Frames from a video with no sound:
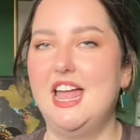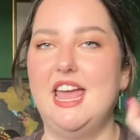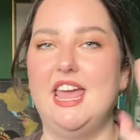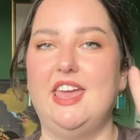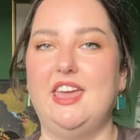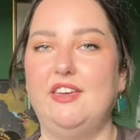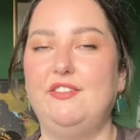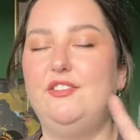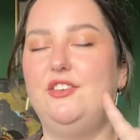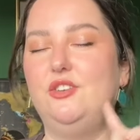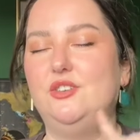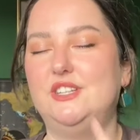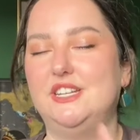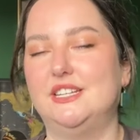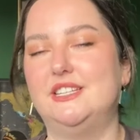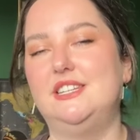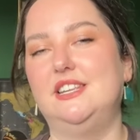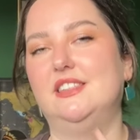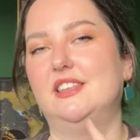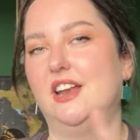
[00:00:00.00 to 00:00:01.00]
If you
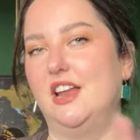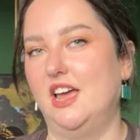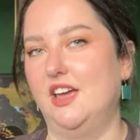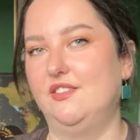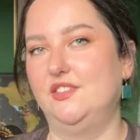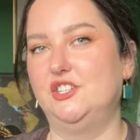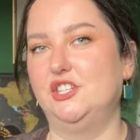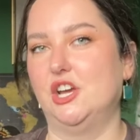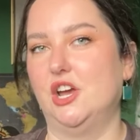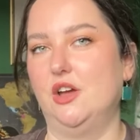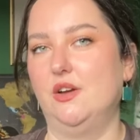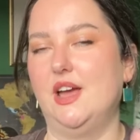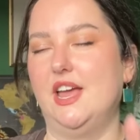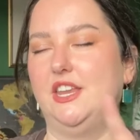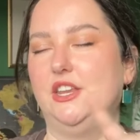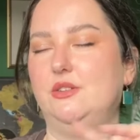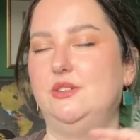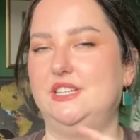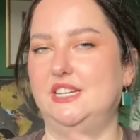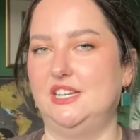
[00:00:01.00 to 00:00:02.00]
did see the live show
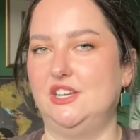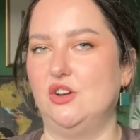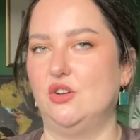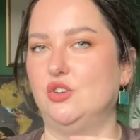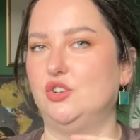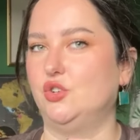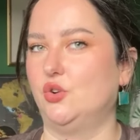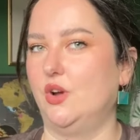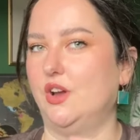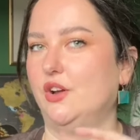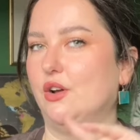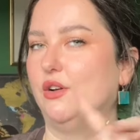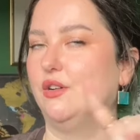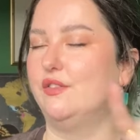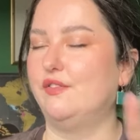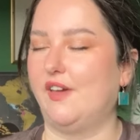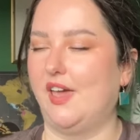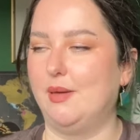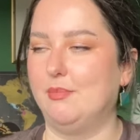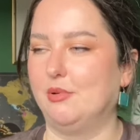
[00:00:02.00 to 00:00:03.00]
and you did not join on
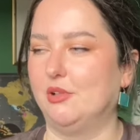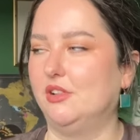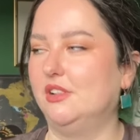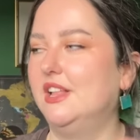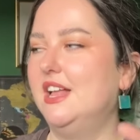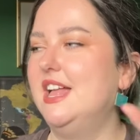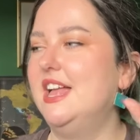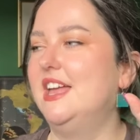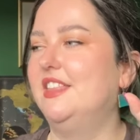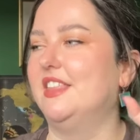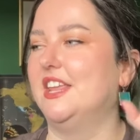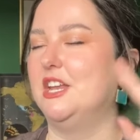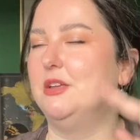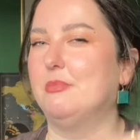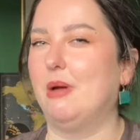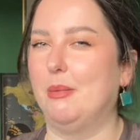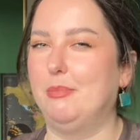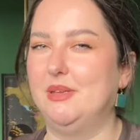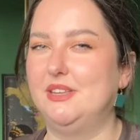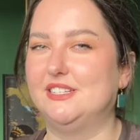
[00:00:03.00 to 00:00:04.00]
Fable, then you
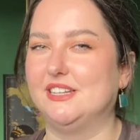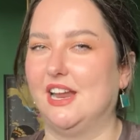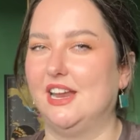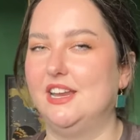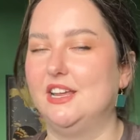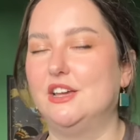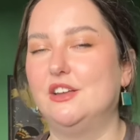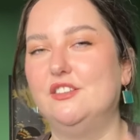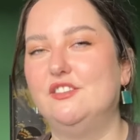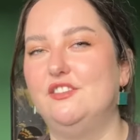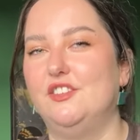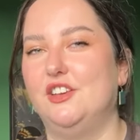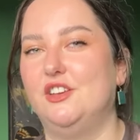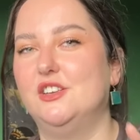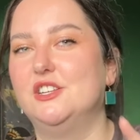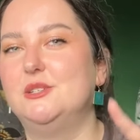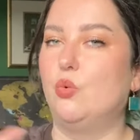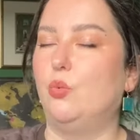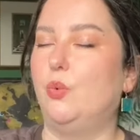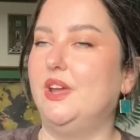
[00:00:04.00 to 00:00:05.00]
might be slightly
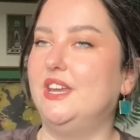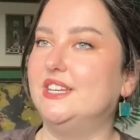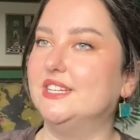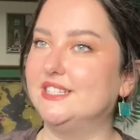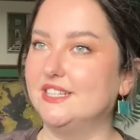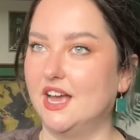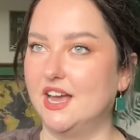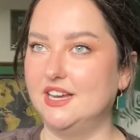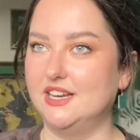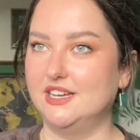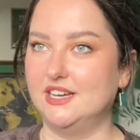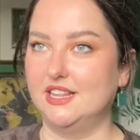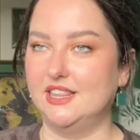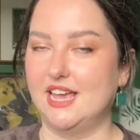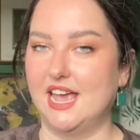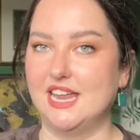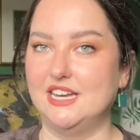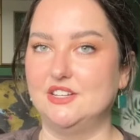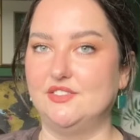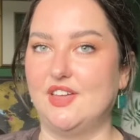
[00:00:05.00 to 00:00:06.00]
confused. We decided at
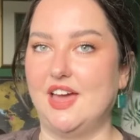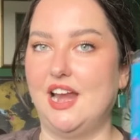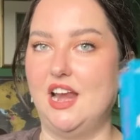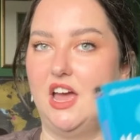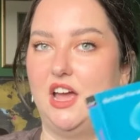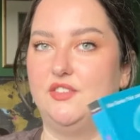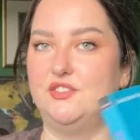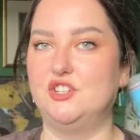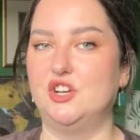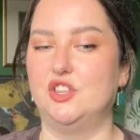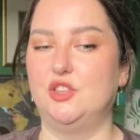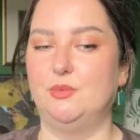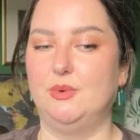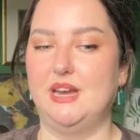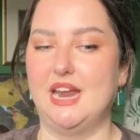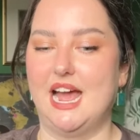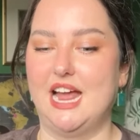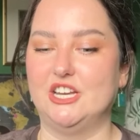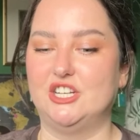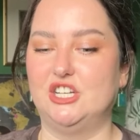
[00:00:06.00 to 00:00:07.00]
the end of that live show that we'd
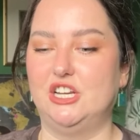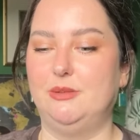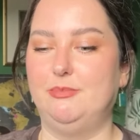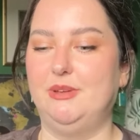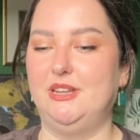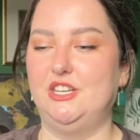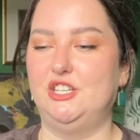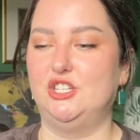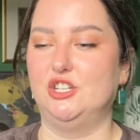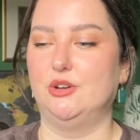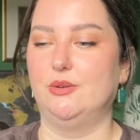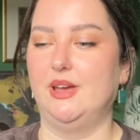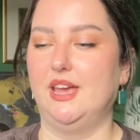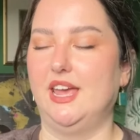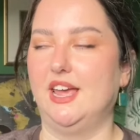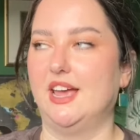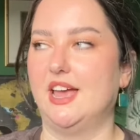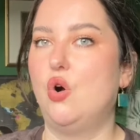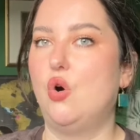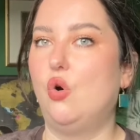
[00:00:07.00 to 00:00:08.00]
actually be
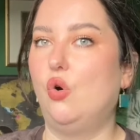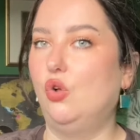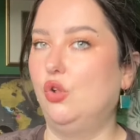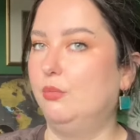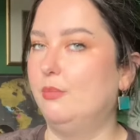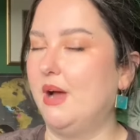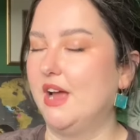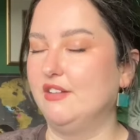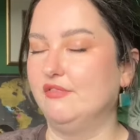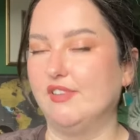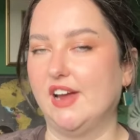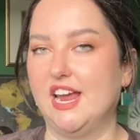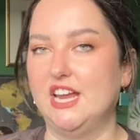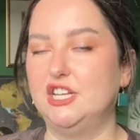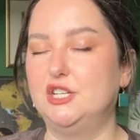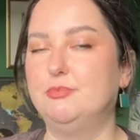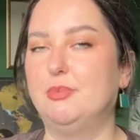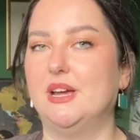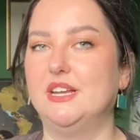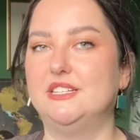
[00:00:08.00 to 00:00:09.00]
doing All My
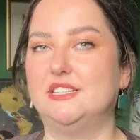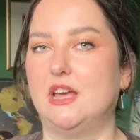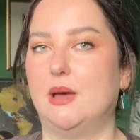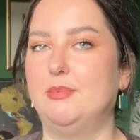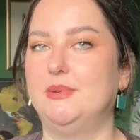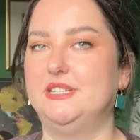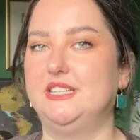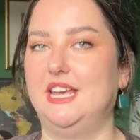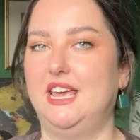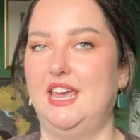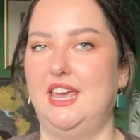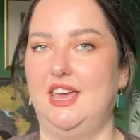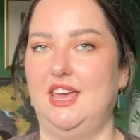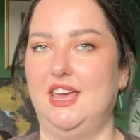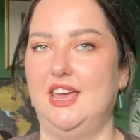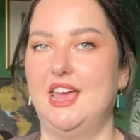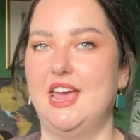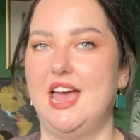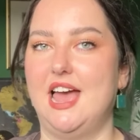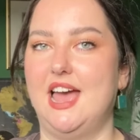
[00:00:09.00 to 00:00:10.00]
Rage by Sabah
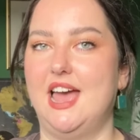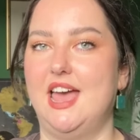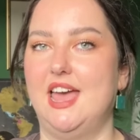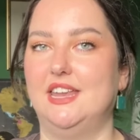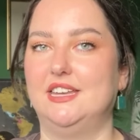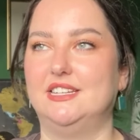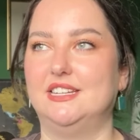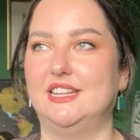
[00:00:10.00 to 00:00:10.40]
Tahir. And